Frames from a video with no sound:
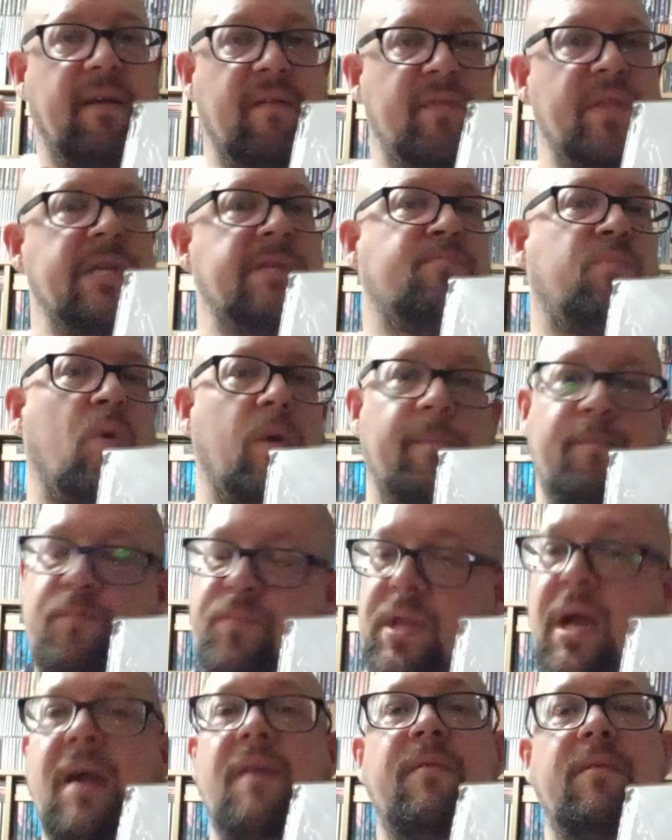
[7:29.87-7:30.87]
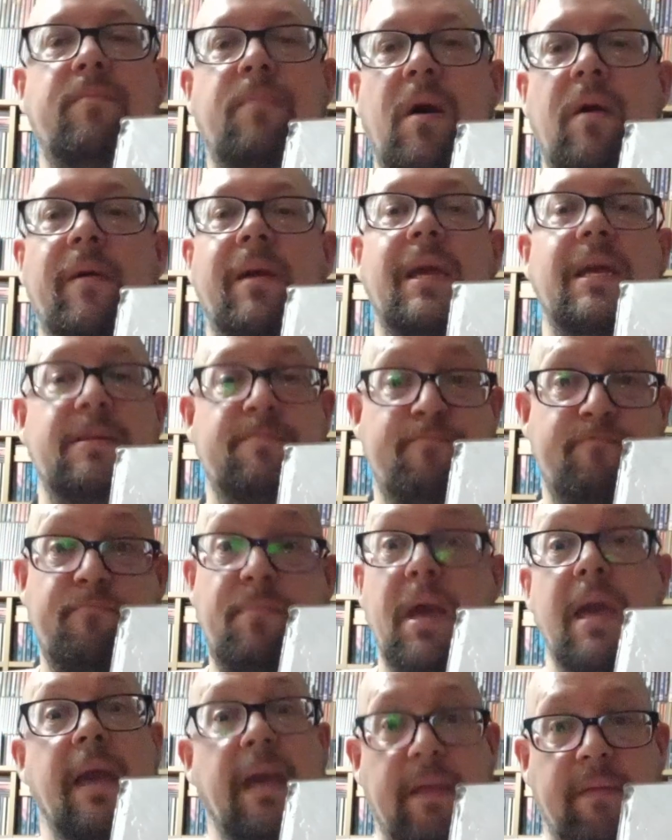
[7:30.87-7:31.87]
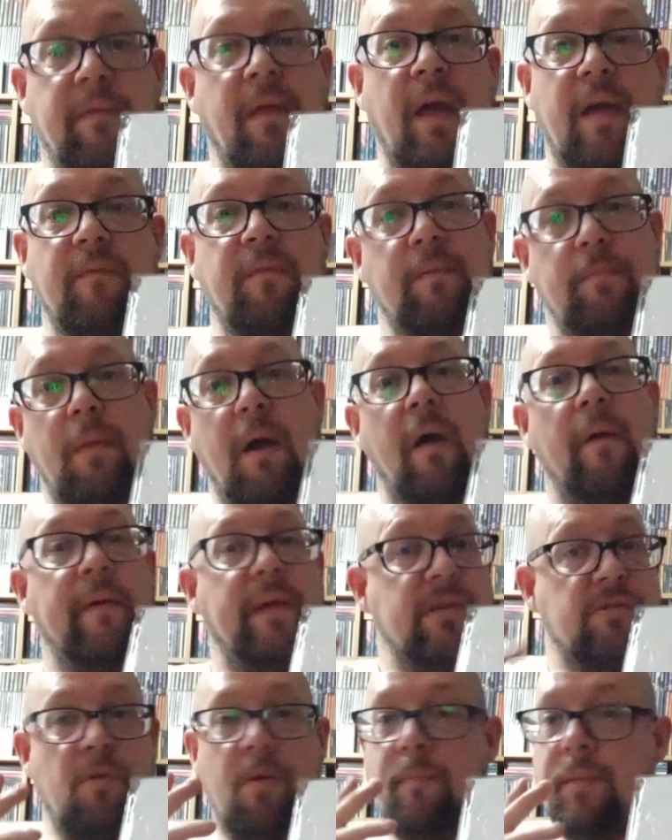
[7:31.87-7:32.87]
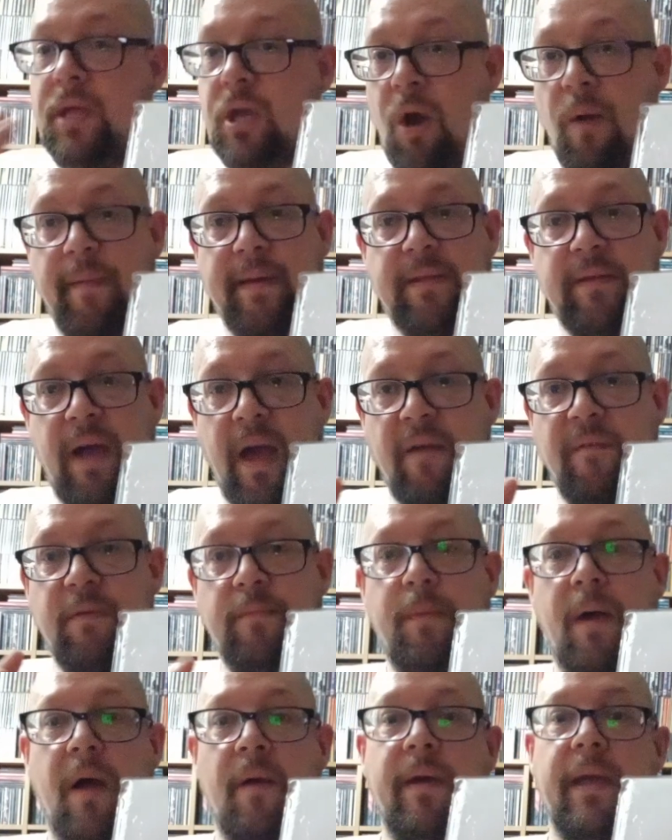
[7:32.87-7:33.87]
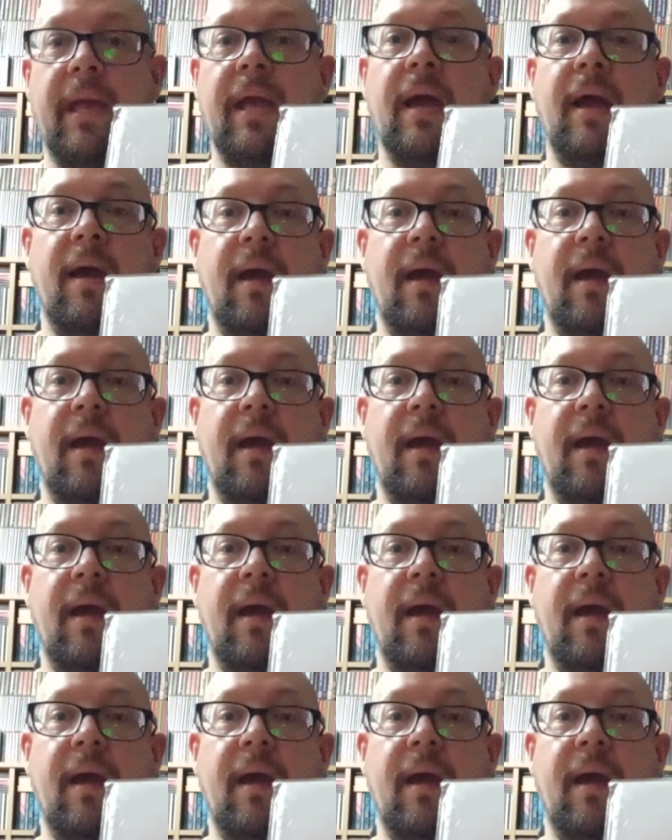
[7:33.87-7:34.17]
At this point, David Bowie is being David Bowie. He's not becoming David Bowie.